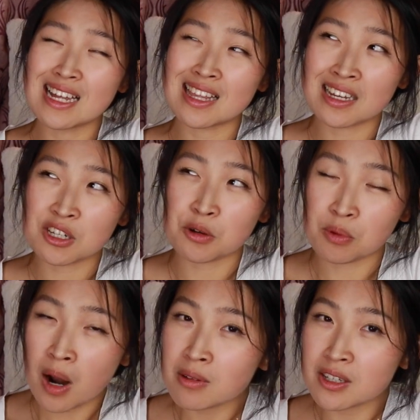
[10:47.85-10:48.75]
then you're
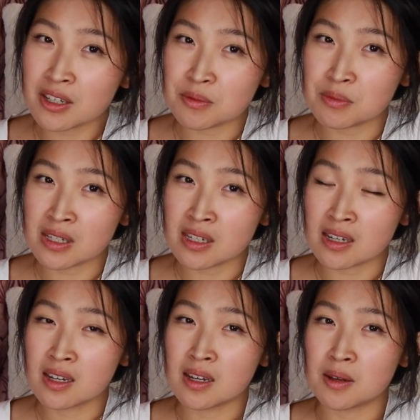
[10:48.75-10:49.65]
probably going to
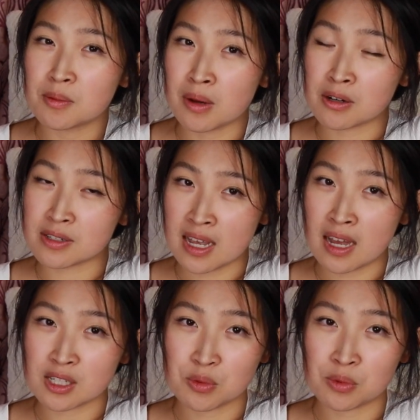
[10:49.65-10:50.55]
be better
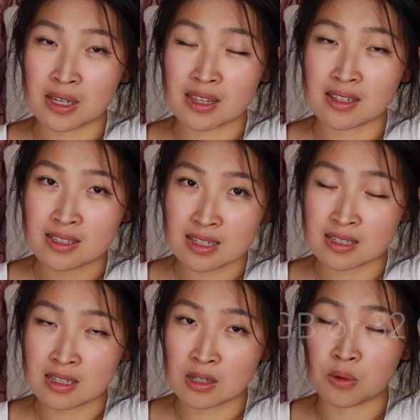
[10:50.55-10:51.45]
set with a
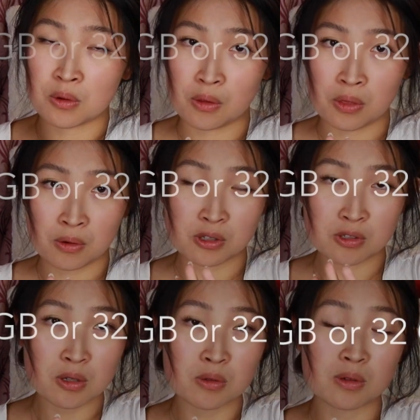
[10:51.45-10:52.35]
16 or a
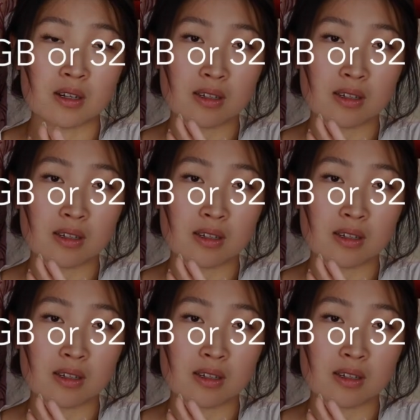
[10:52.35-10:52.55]
32